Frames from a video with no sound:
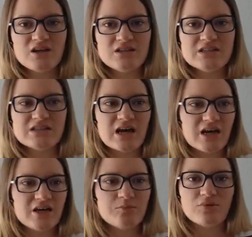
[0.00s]

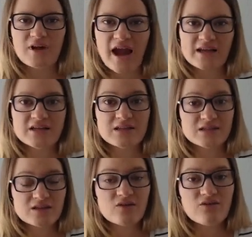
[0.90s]
design
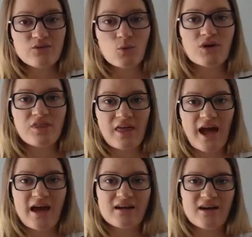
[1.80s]
practice for
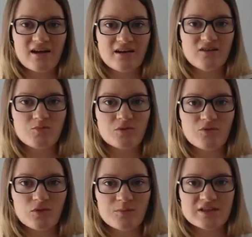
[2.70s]
that kind of
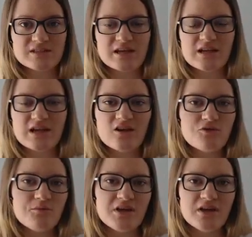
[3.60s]
performance? And I
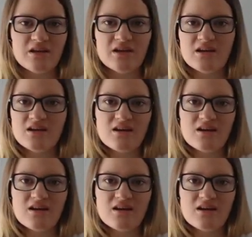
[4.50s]
don't mean,